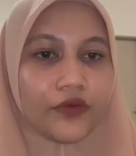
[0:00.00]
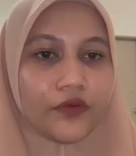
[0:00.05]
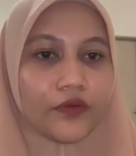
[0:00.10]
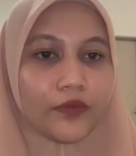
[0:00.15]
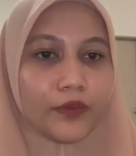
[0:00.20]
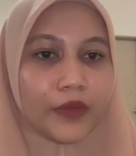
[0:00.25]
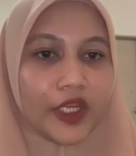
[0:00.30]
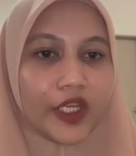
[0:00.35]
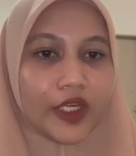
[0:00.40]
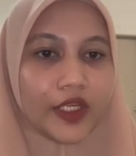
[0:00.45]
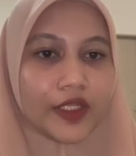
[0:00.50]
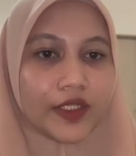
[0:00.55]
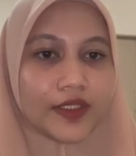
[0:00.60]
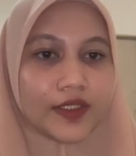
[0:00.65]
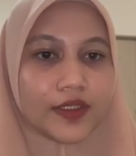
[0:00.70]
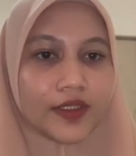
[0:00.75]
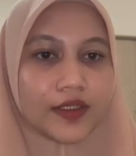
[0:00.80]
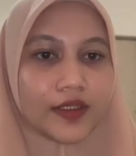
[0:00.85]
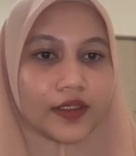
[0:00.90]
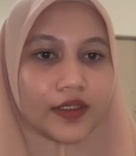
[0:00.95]
minus
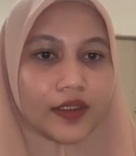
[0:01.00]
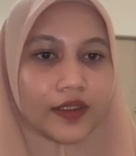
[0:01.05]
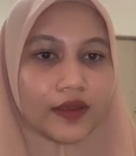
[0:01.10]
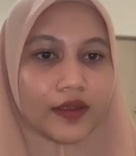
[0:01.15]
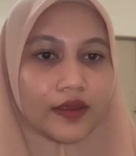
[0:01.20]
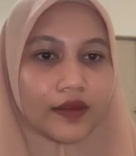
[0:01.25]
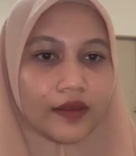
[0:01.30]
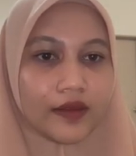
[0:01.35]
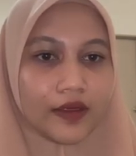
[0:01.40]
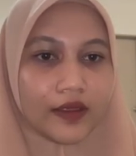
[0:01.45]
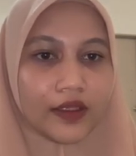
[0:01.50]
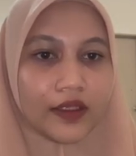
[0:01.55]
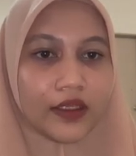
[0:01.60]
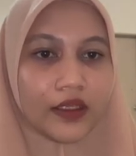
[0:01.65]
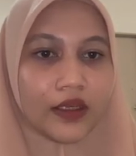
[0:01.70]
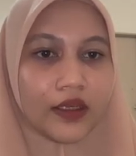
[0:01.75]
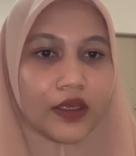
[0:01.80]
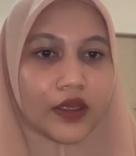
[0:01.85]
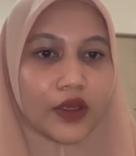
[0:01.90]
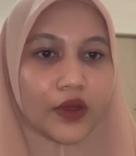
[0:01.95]
33
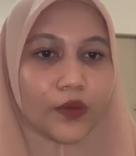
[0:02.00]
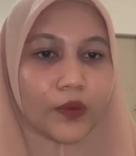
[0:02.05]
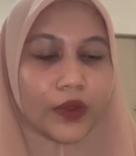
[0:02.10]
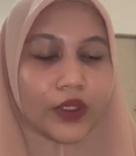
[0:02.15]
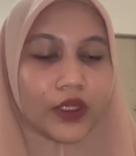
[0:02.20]
with